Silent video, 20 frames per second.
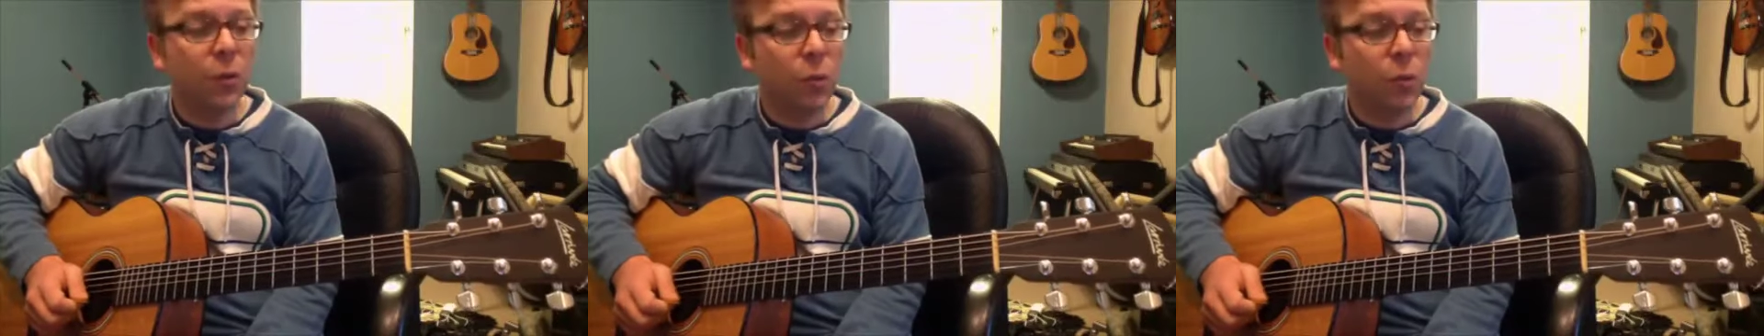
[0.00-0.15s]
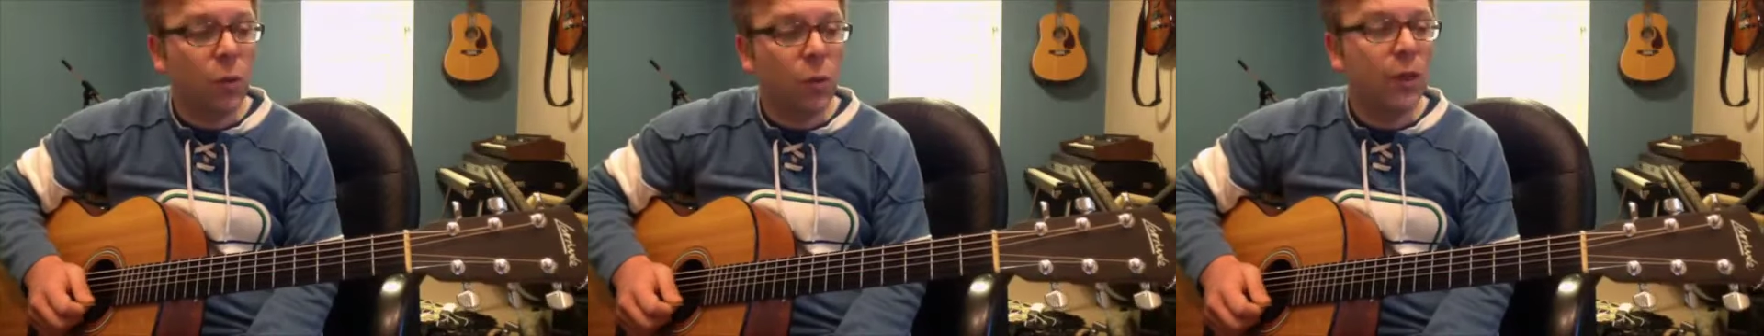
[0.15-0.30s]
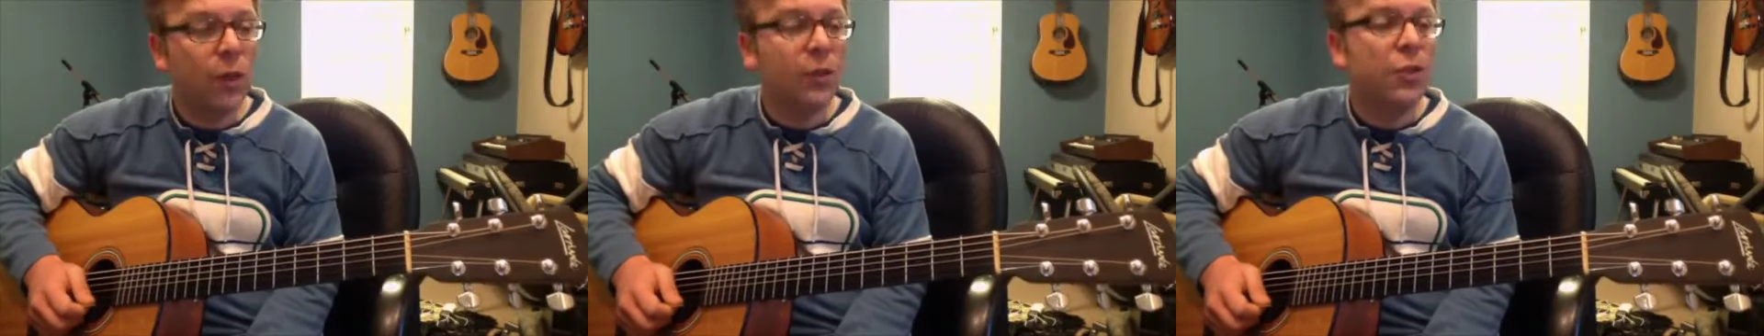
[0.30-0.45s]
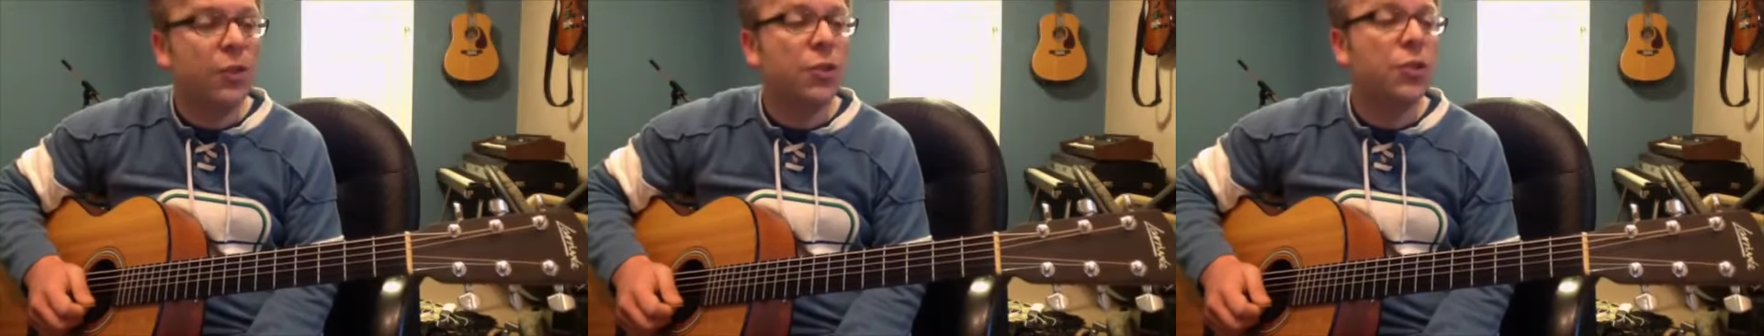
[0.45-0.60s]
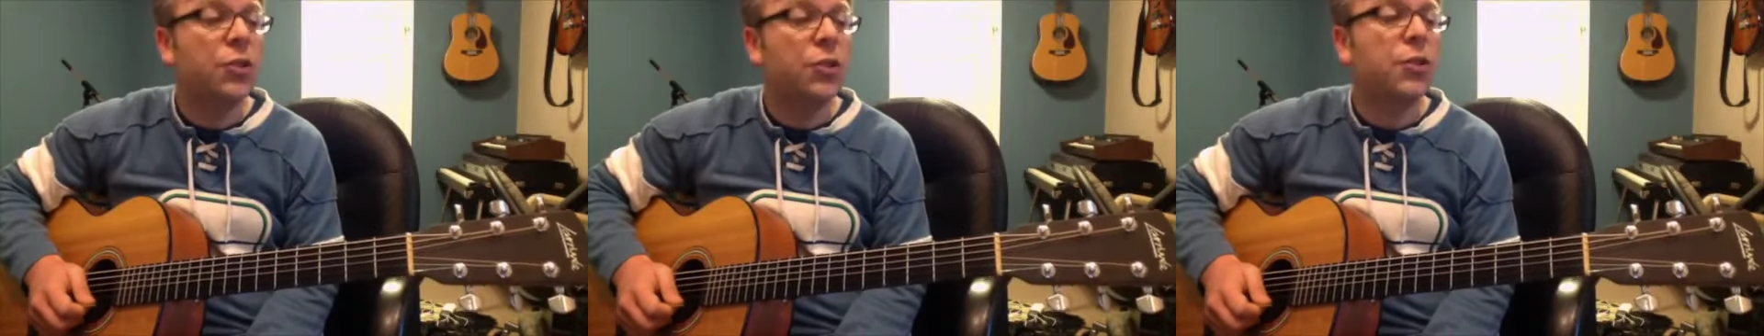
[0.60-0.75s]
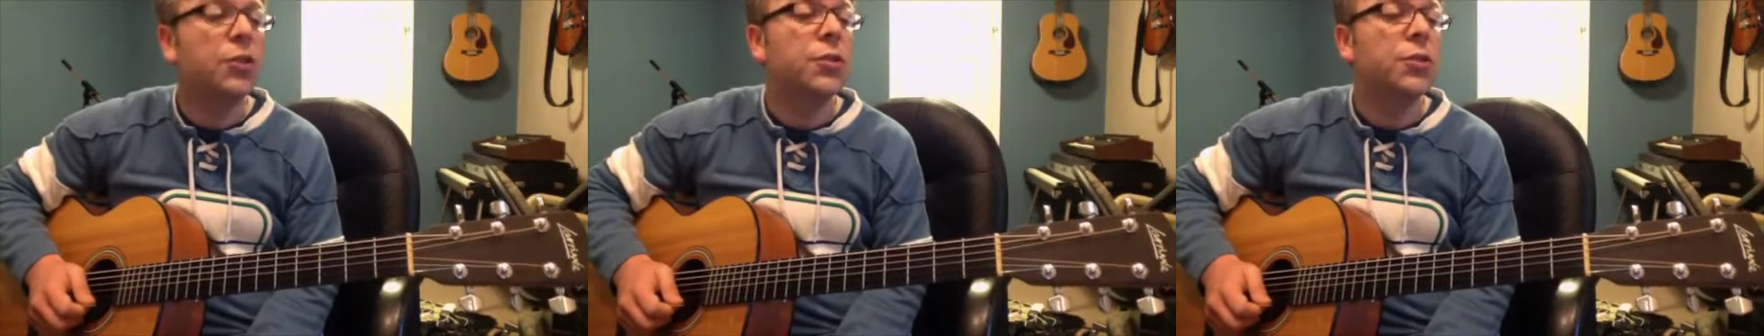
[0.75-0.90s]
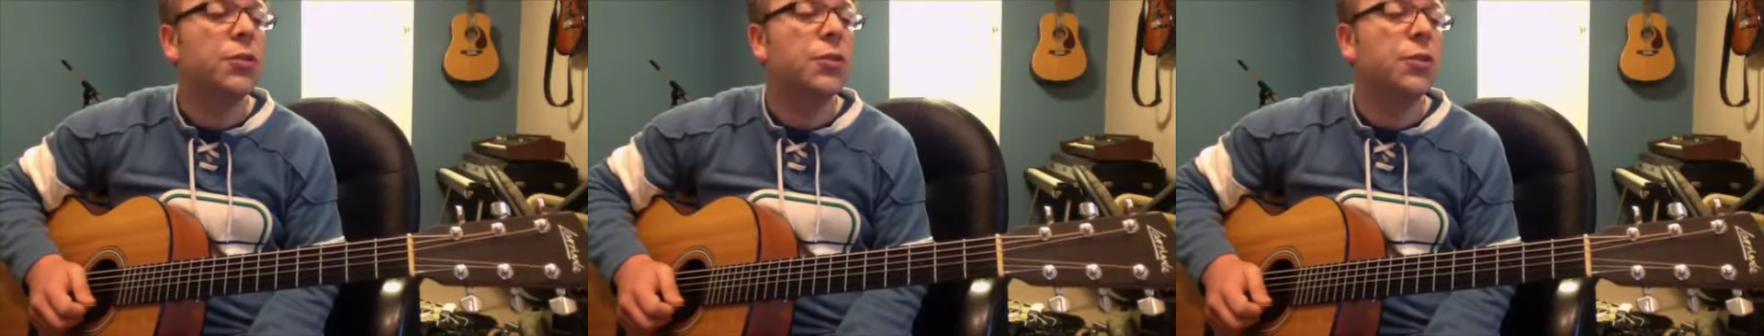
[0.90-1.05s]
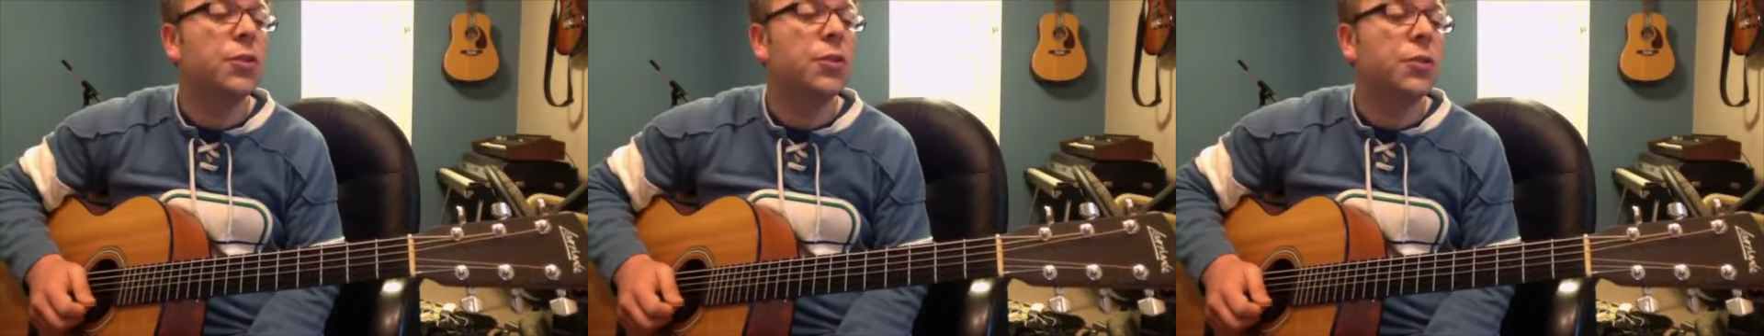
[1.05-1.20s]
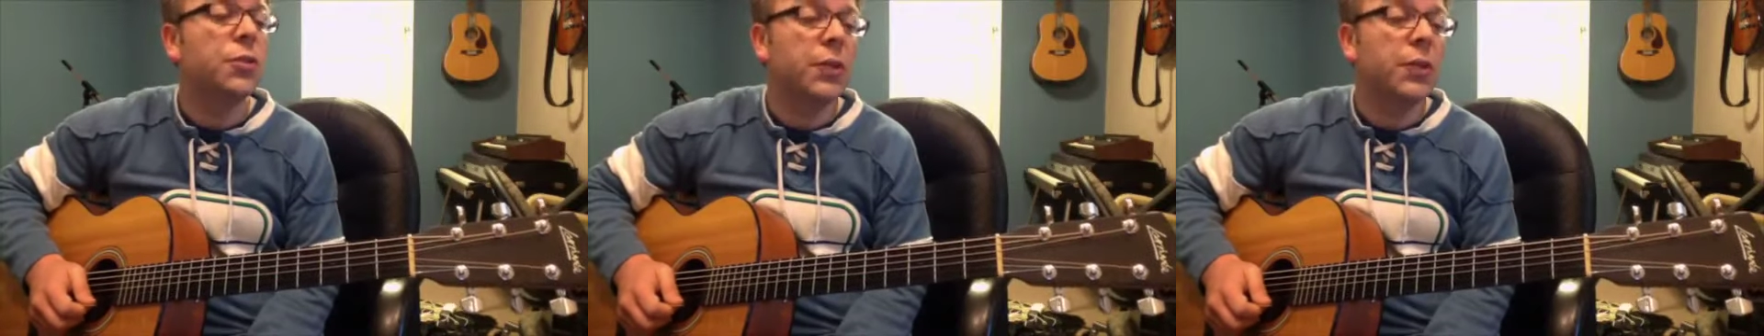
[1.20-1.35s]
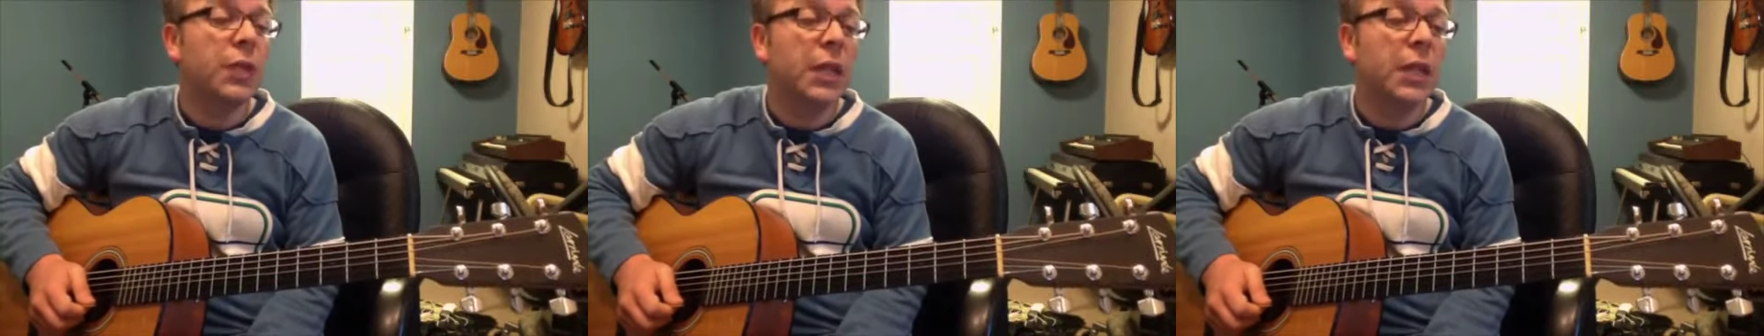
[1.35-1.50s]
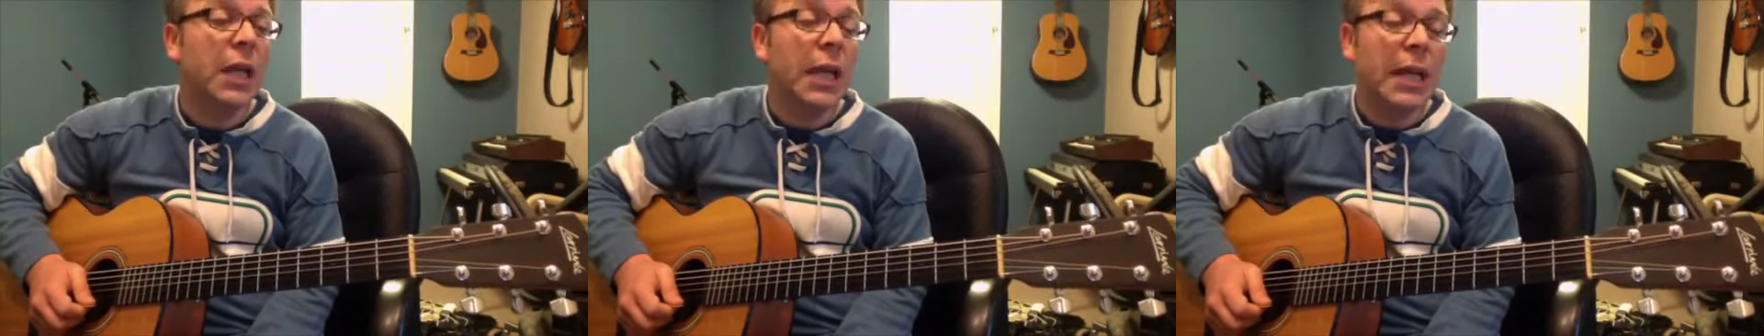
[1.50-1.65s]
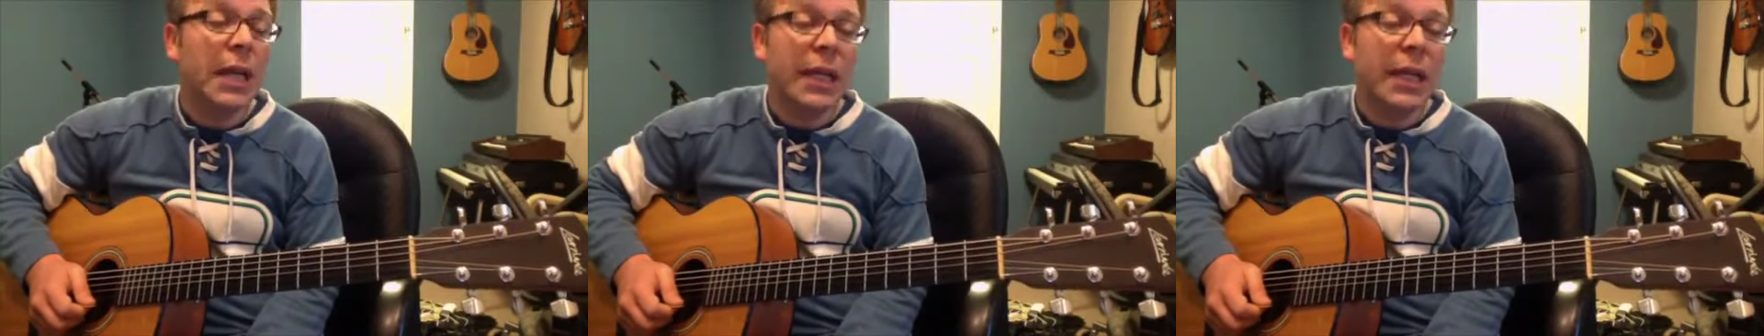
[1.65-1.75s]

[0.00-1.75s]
one, two, three,